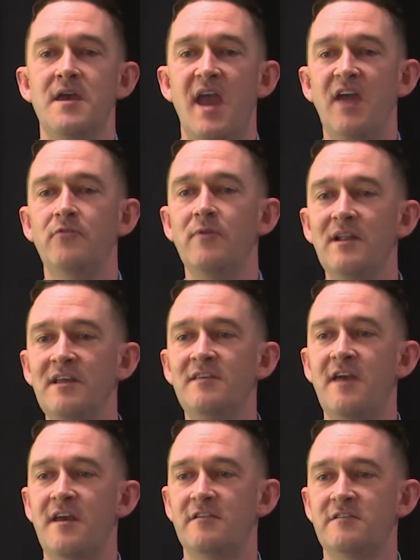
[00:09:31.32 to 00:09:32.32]
And really
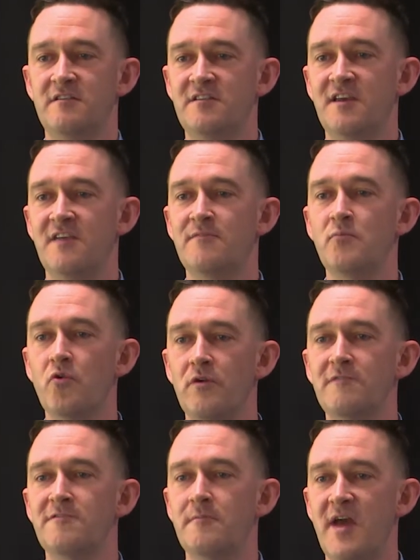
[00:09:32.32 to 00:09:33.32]
that's to give more
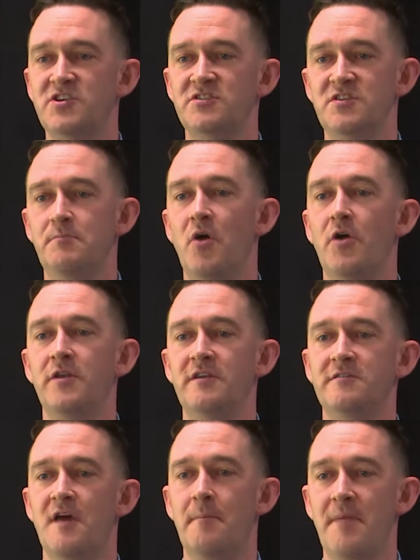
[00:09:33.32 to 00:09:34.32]
information to
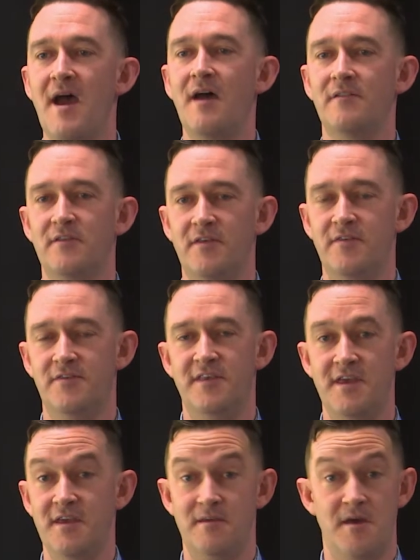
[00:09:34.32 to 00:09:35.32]
boaties about
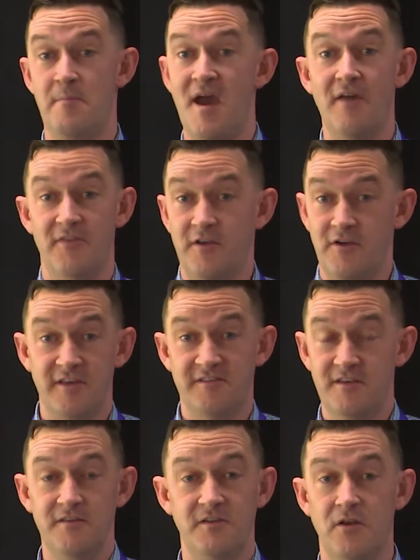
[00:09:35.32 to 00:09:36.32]
their
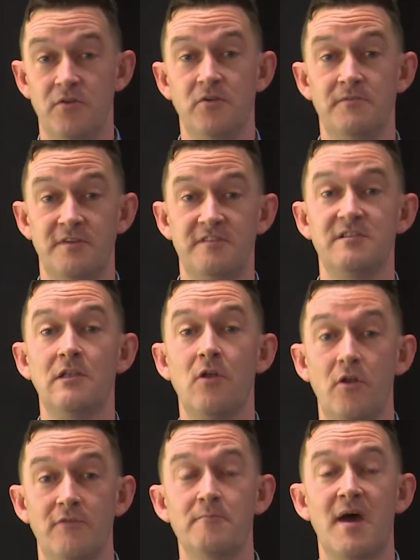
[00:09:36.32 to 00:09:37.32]
asset. You invest a
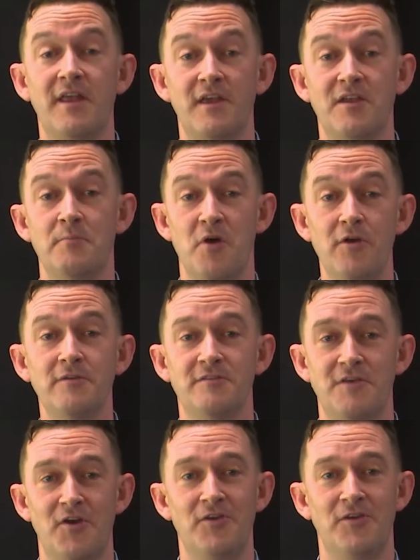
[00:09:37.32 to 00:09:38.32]
lot of money in a boat,
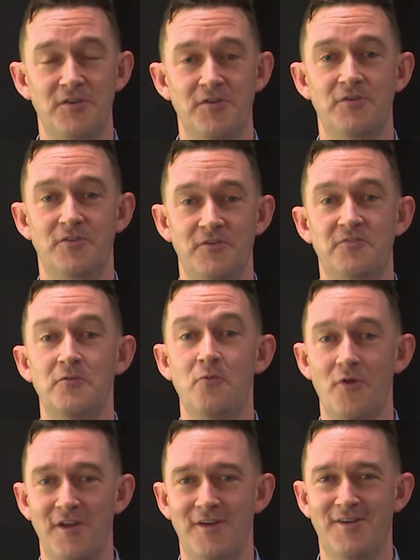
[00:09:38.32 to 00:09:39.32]
so you do
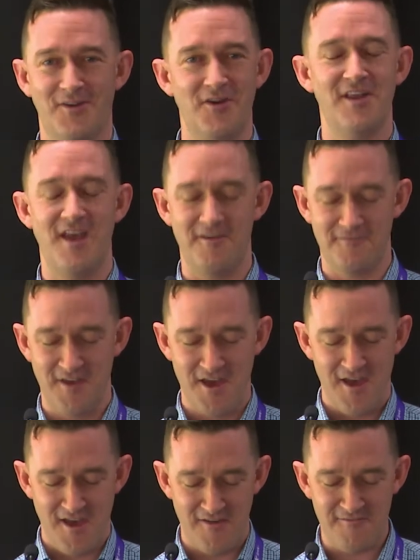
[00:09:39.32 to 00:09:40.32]
want to kind of have
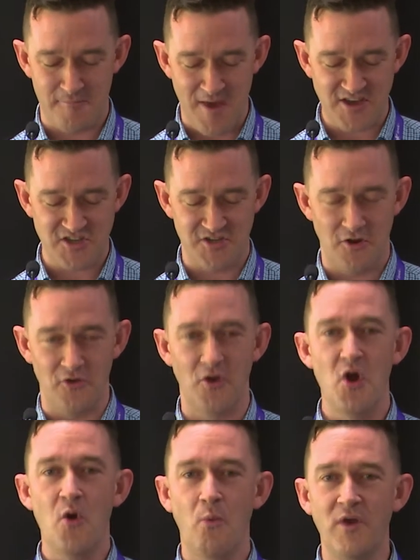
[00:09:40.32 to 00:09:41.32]
information on
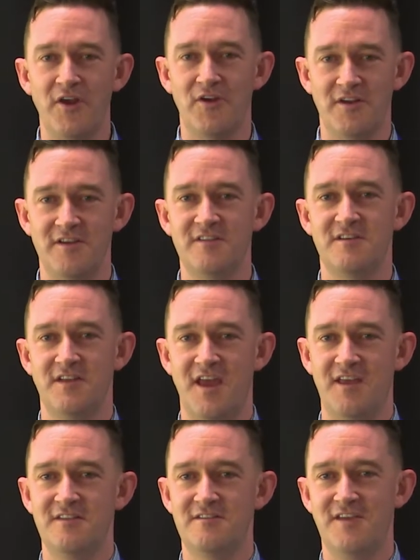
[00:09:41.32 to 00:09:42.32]
where it is
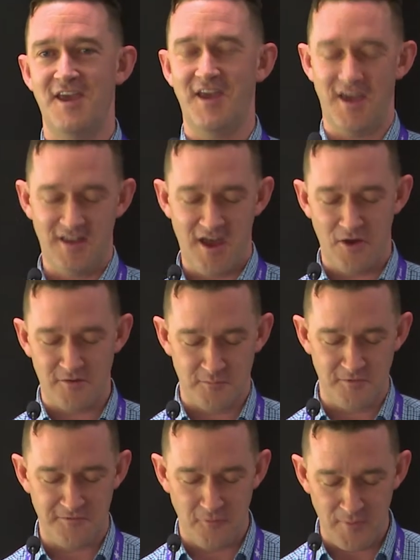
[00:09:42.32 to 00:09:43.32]
and how it's
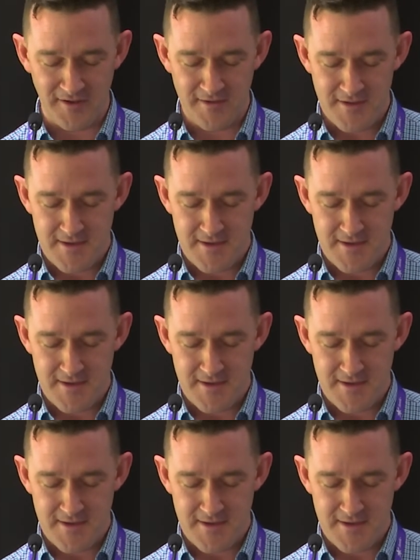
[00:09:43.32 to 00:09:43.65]
performing.